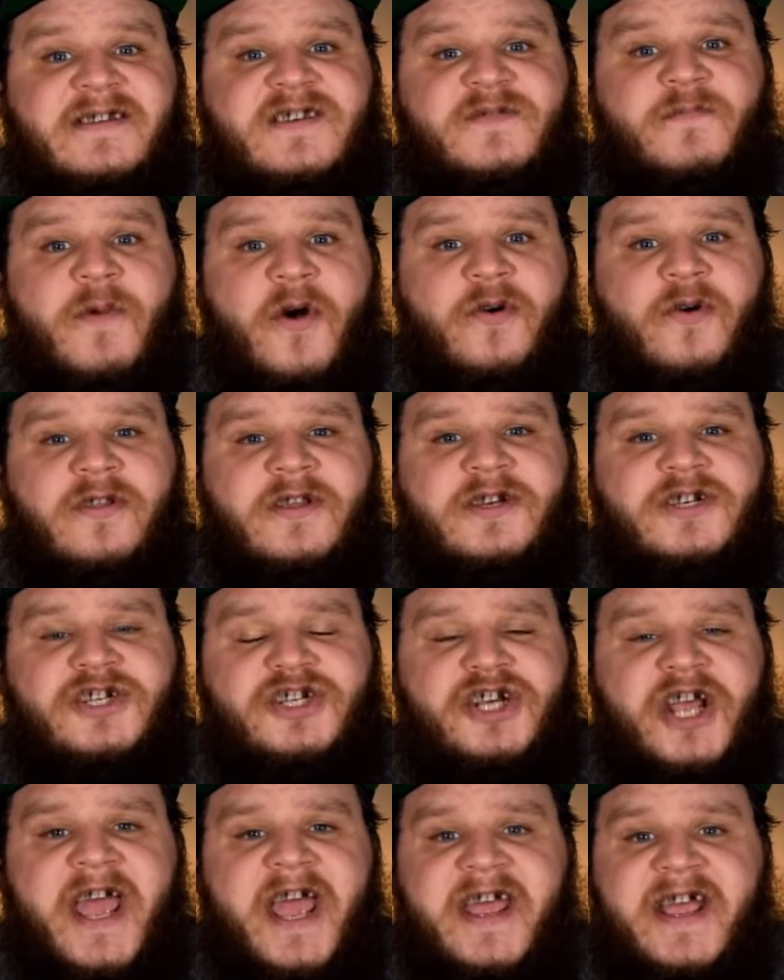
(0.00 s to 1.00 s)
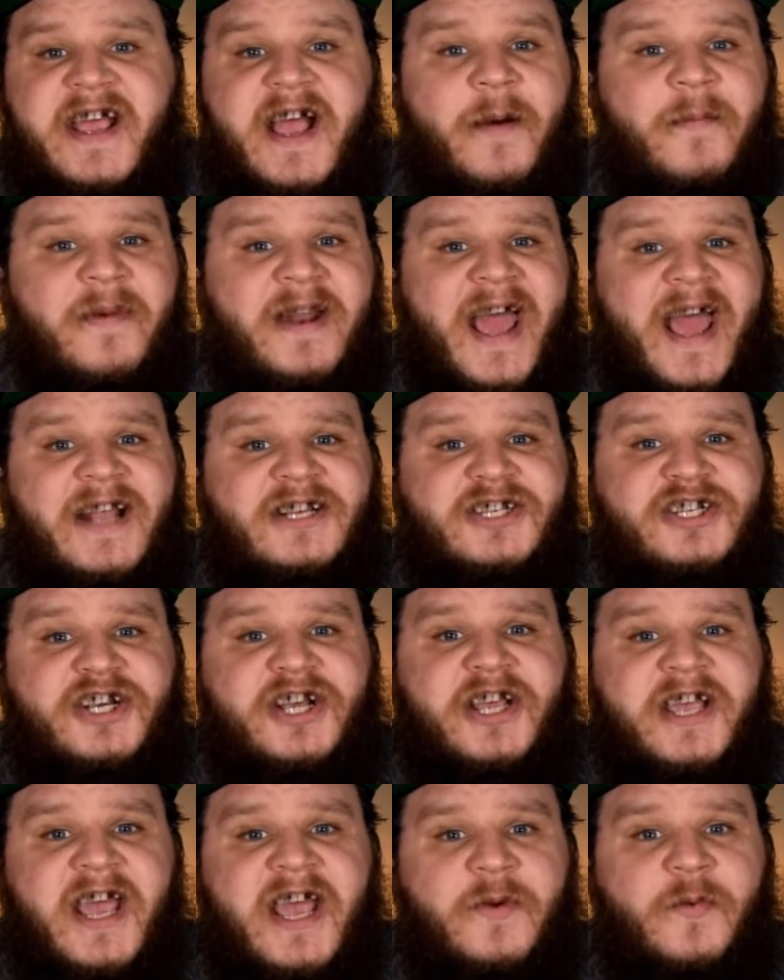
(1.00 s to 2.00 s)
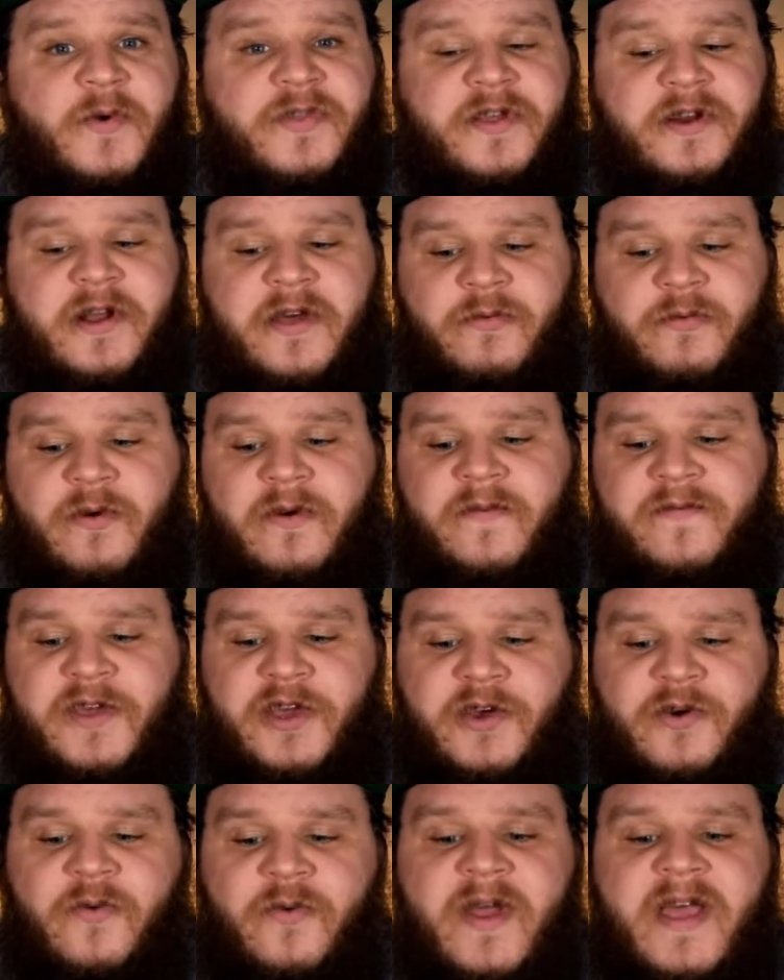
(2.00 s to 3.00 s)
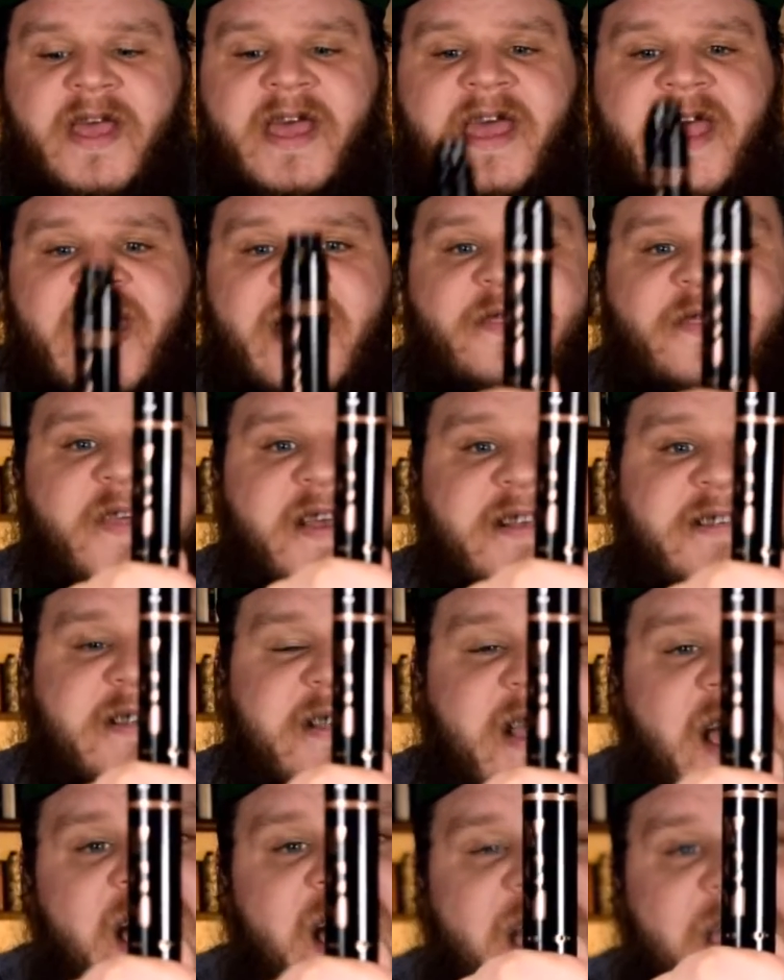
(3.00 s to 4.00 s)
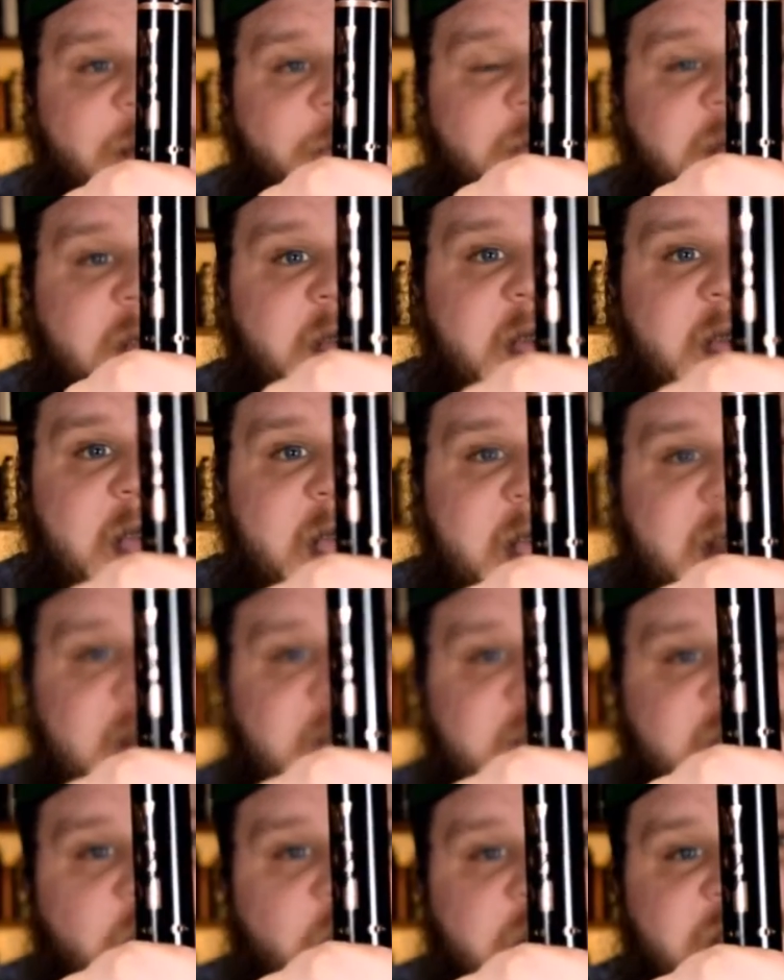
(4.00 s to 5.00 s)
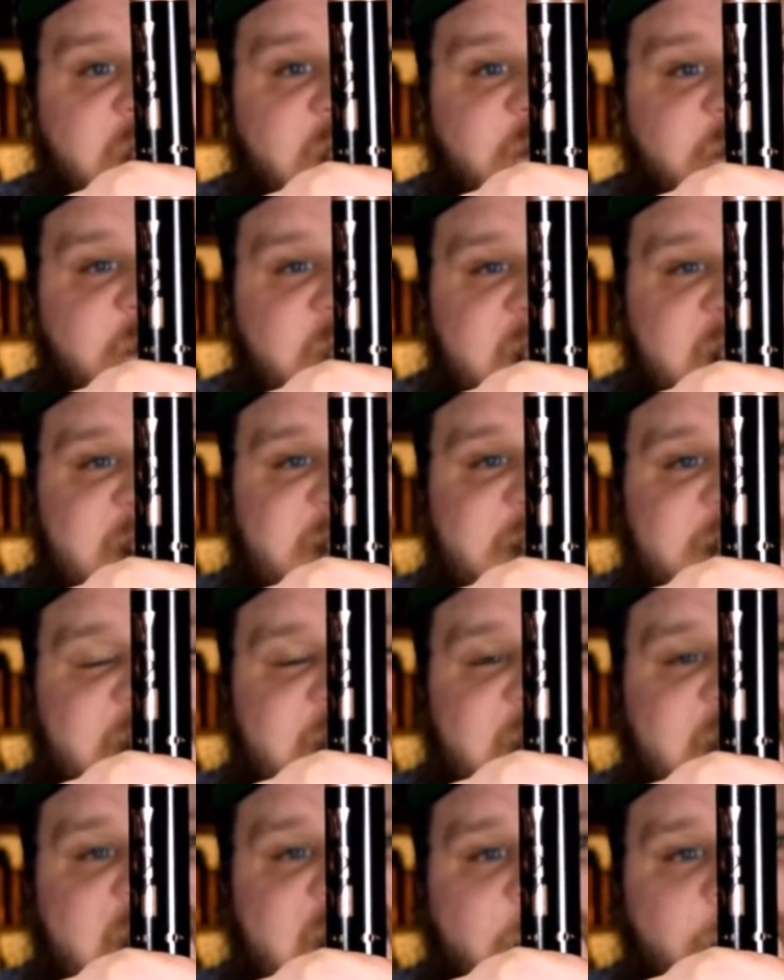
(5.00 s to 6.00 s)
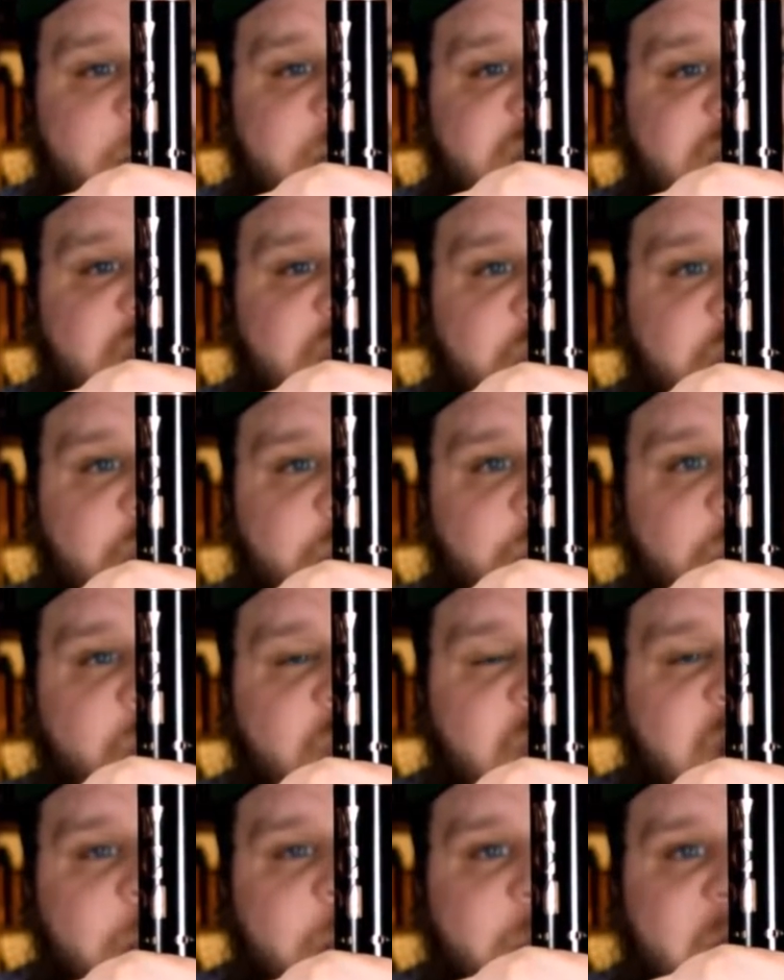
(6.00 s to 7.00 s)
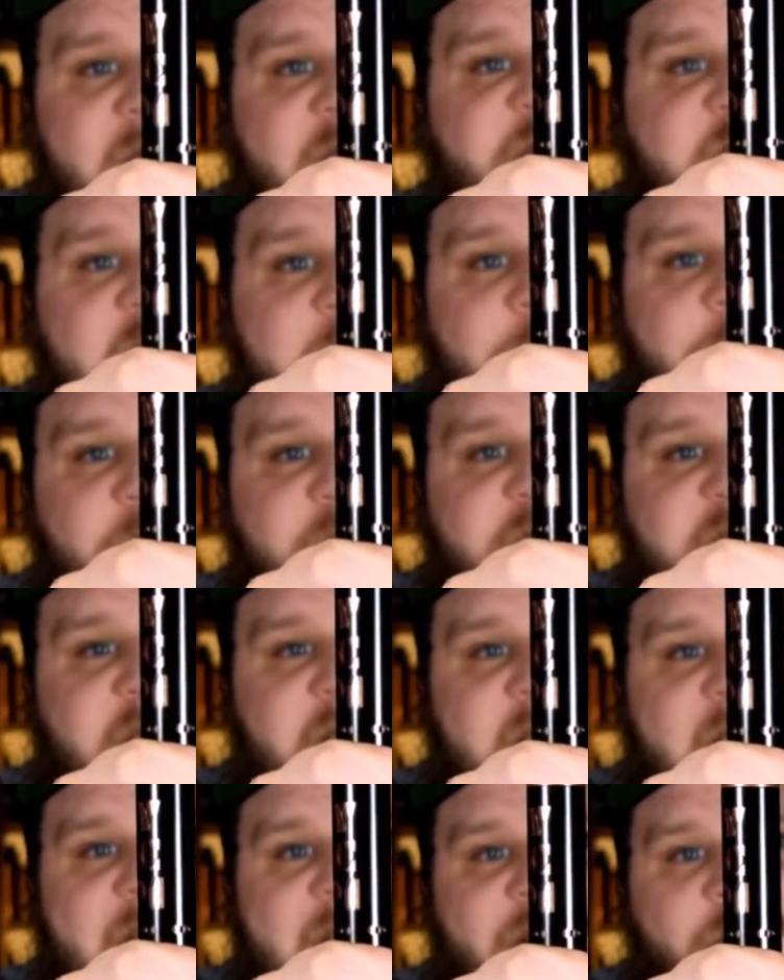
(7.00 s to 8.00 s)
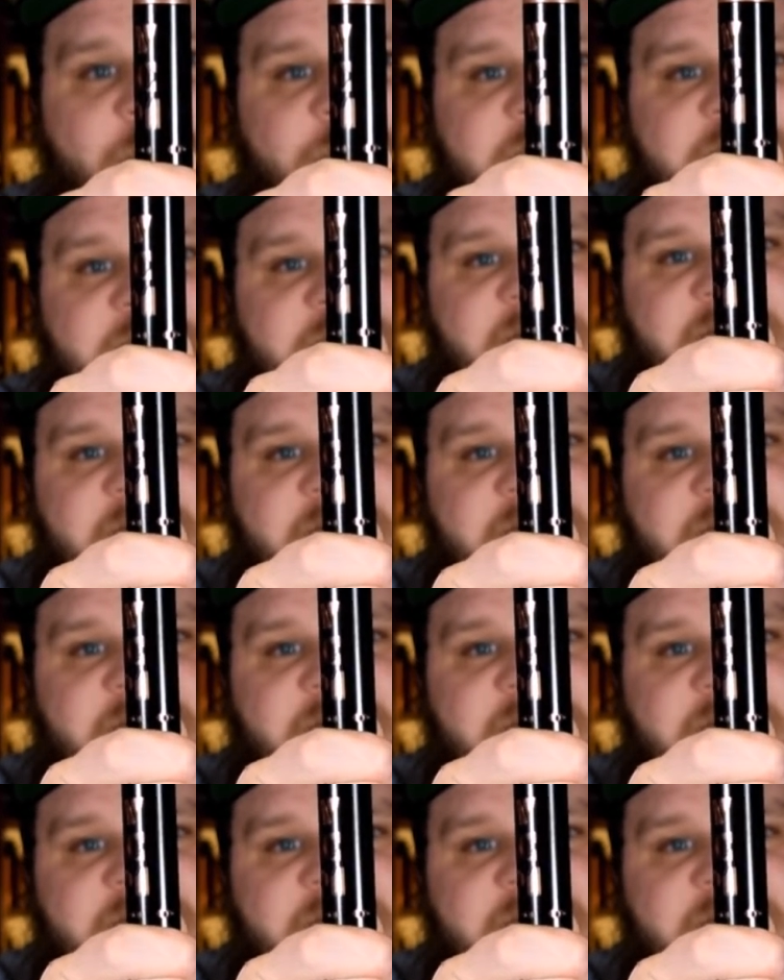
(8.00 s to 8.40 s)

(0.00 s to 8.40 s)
Smokeless J, coming at you again with another review, and this time it is on the VCM2 by Vaperz Cloud.